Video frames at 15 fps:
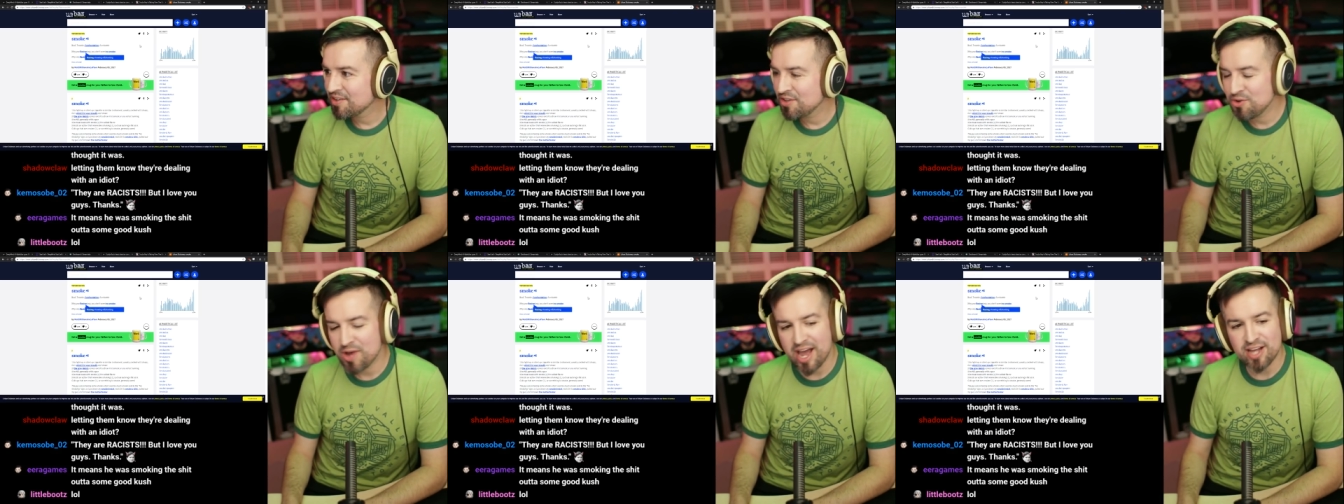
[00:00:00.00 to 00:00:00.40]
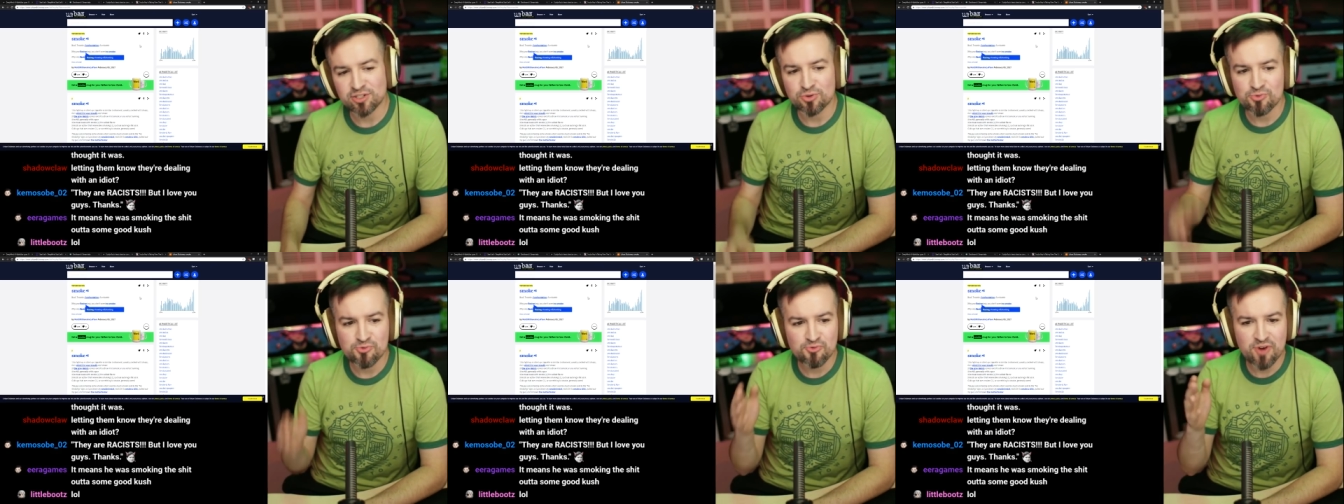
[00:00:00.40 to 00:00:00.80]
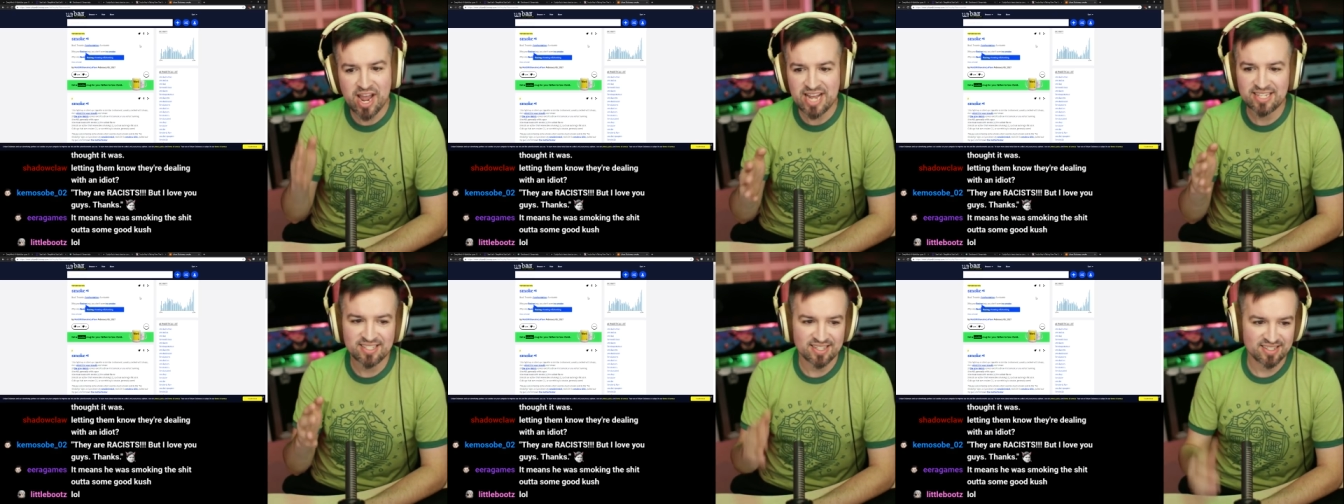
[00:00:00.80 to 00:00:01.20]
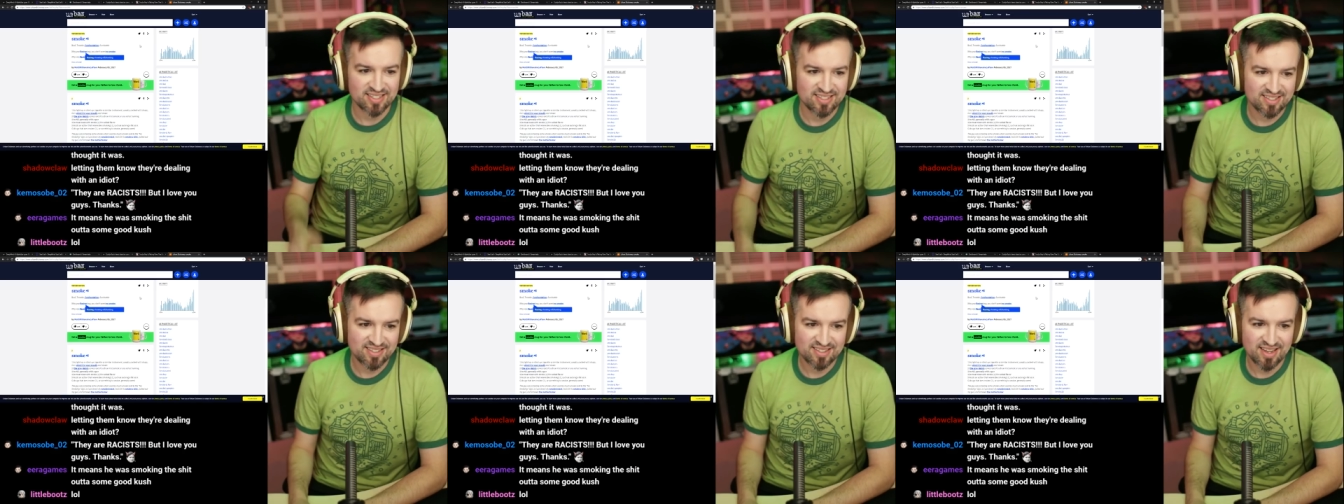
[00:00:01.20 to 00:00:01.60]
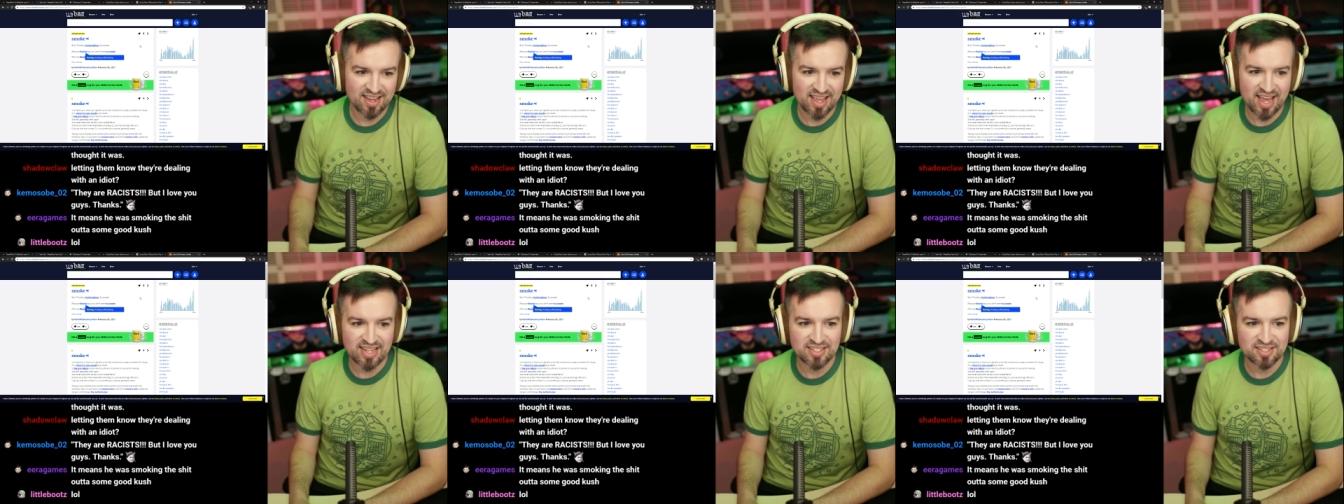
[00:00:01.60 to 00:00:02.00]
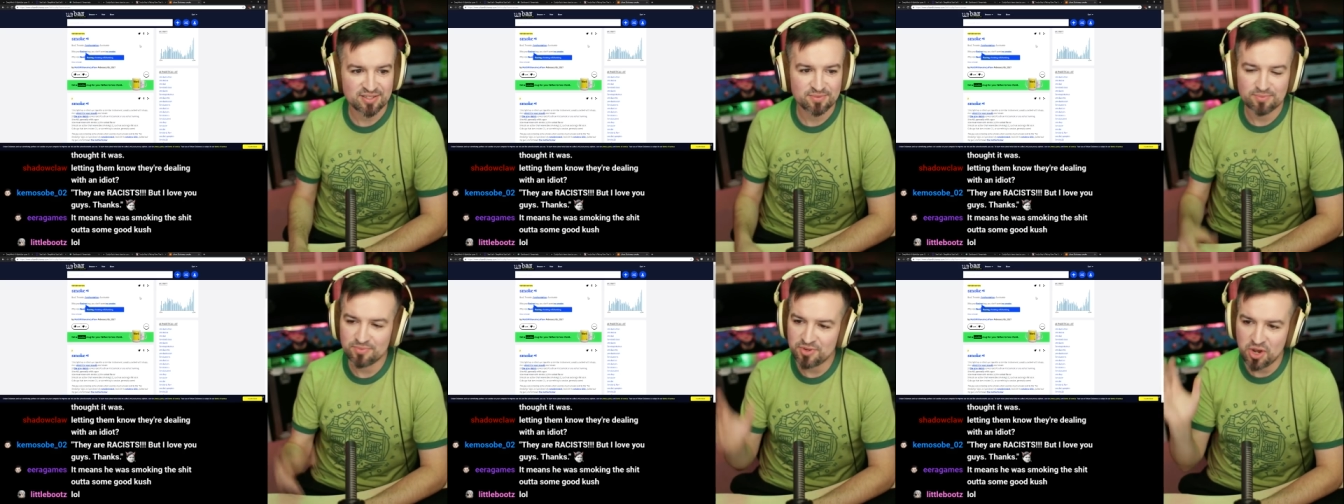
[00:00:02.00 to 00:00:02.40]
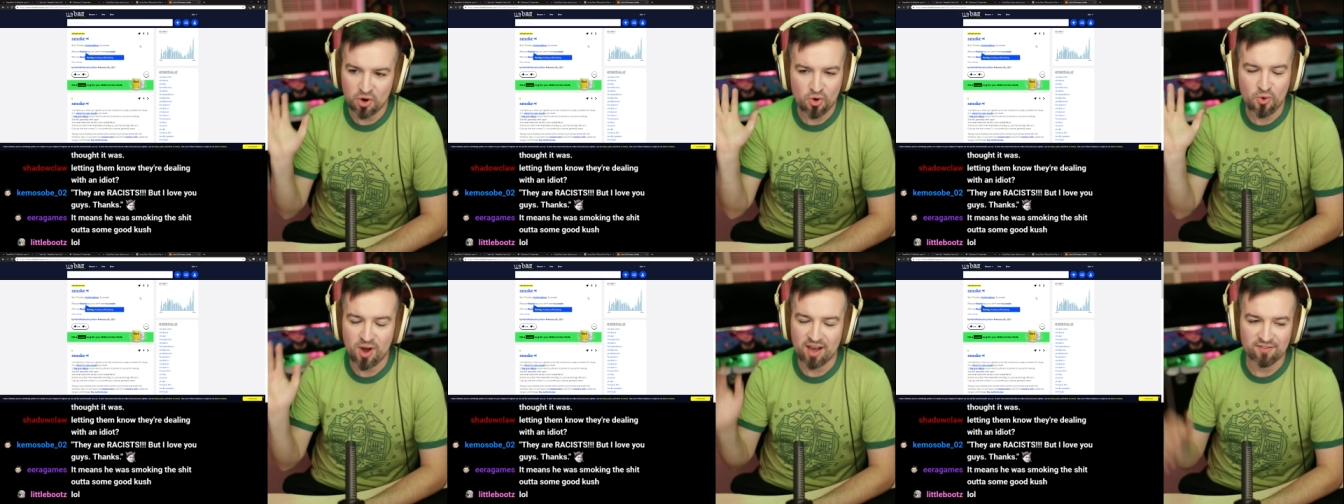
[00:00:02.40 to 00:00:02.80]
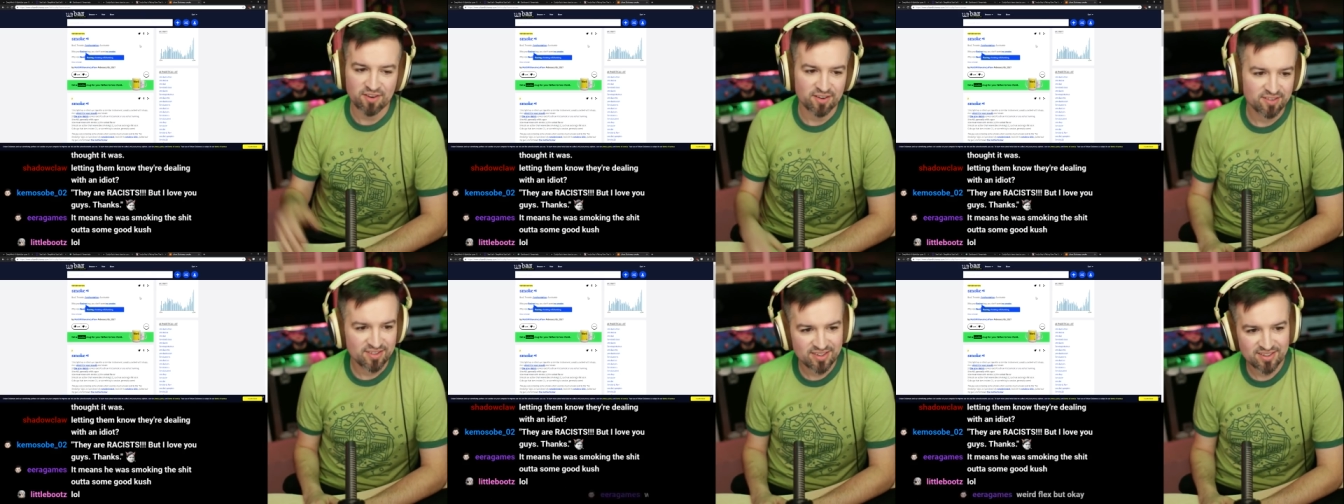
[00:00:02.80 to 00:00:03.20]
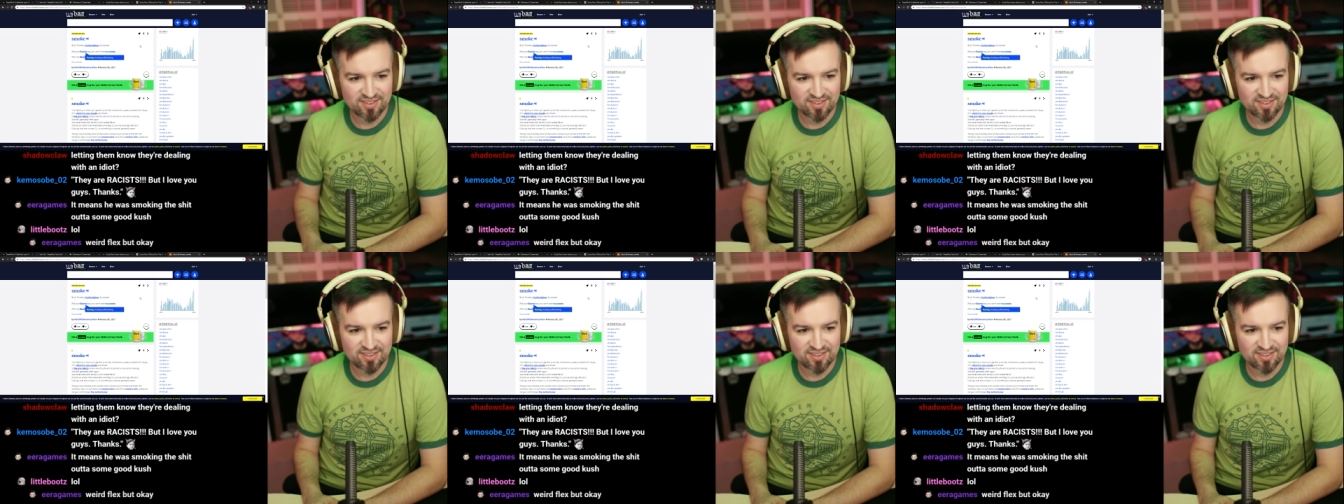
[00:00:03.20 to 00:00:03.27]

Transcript: You guys are racist against, you know, whoever,